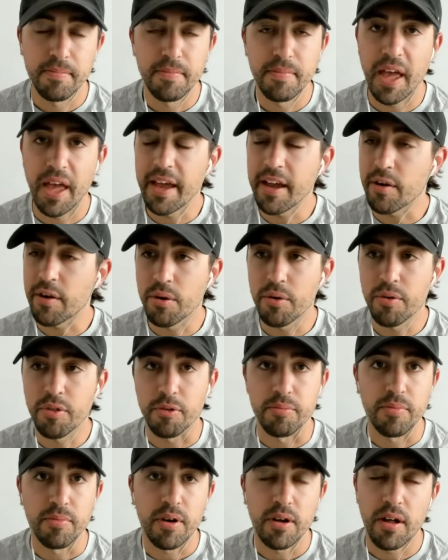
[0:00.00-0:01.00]
I
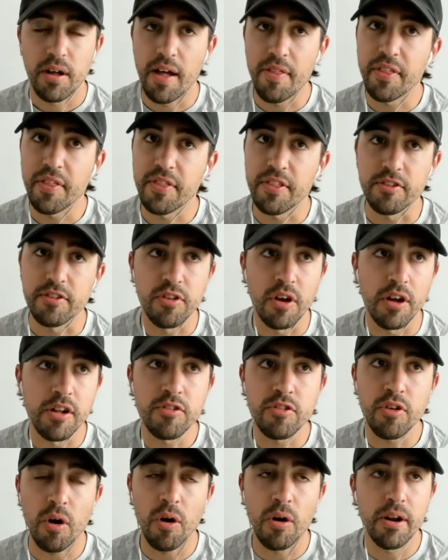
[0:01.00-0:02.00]
think the
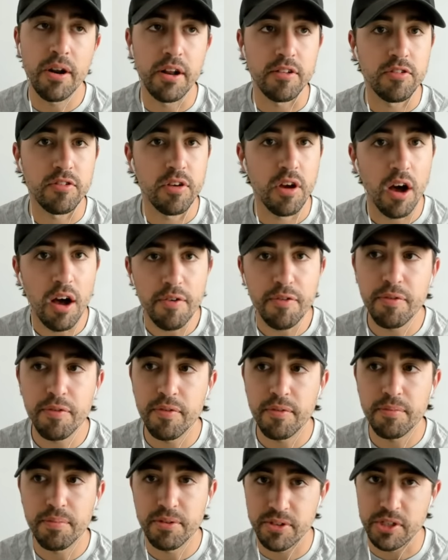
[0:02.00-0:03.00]
Suns are in a tough
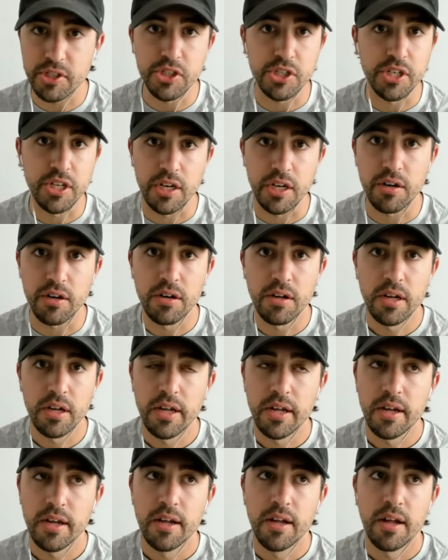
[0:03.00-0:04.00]
position here.
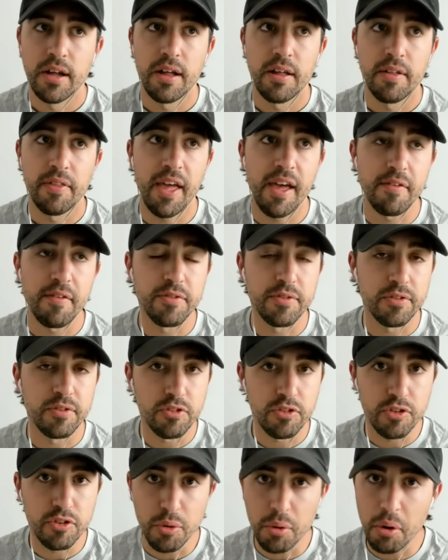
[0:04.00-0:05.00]
They have
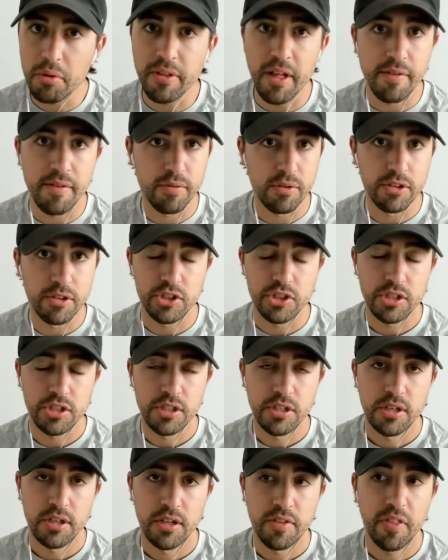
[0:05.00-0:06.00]
zero leverage.
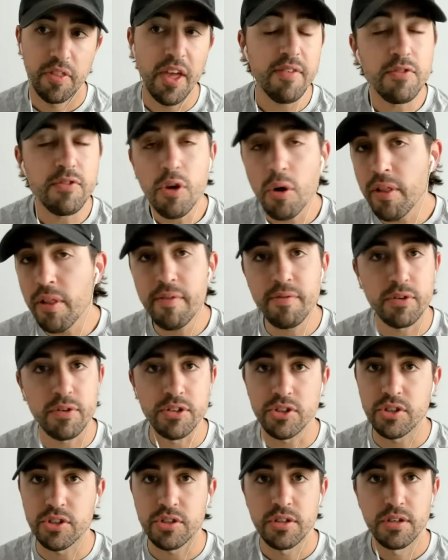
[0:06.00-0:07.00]
They have no
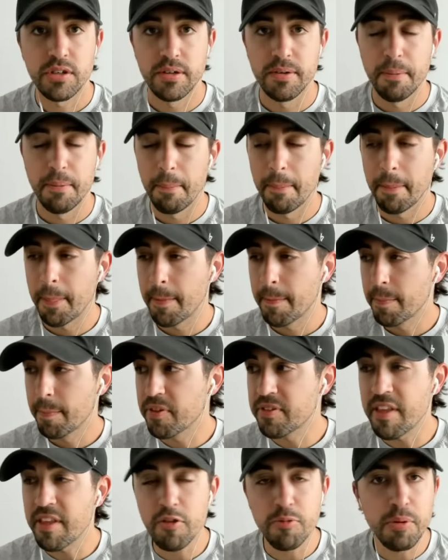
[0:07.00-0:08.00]
leverage. The
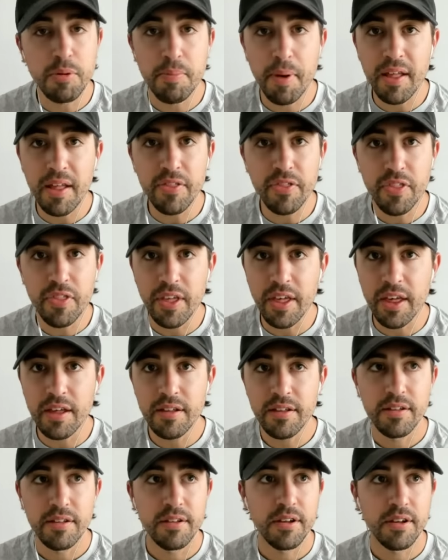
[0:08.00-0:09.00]
Desmond Bane thing,
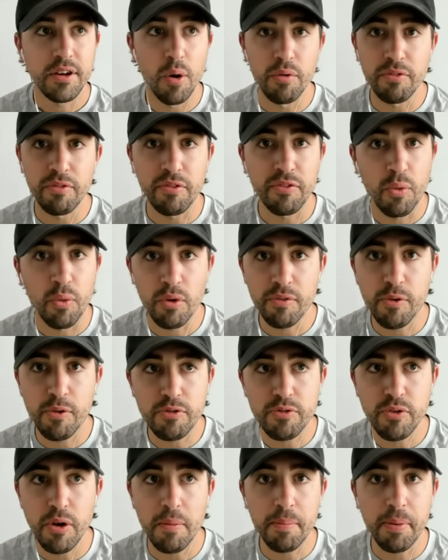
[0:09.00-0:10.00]
going for 4
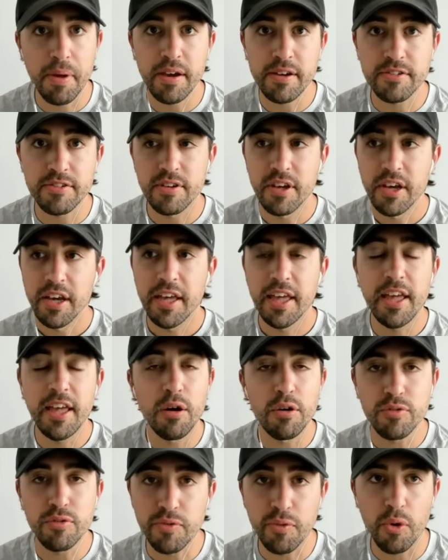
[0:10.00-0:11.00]
first-round picks, he
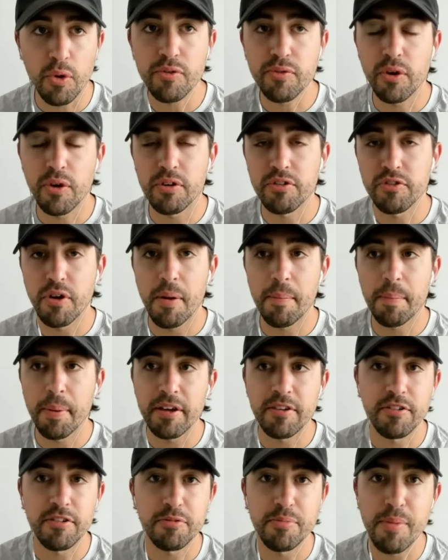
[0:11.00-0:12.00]
goes for 4 first-round
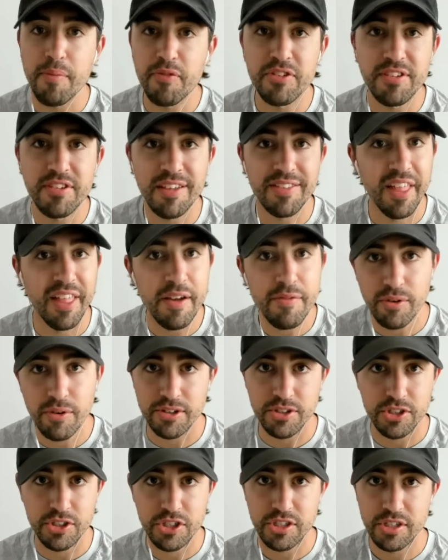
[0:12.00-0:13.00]
picks because Memphis had
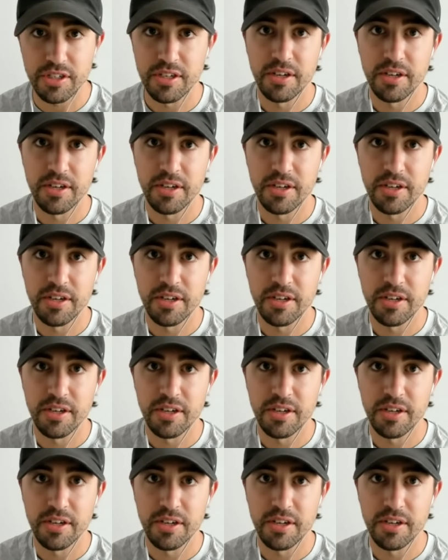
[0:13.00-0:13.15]
leverage.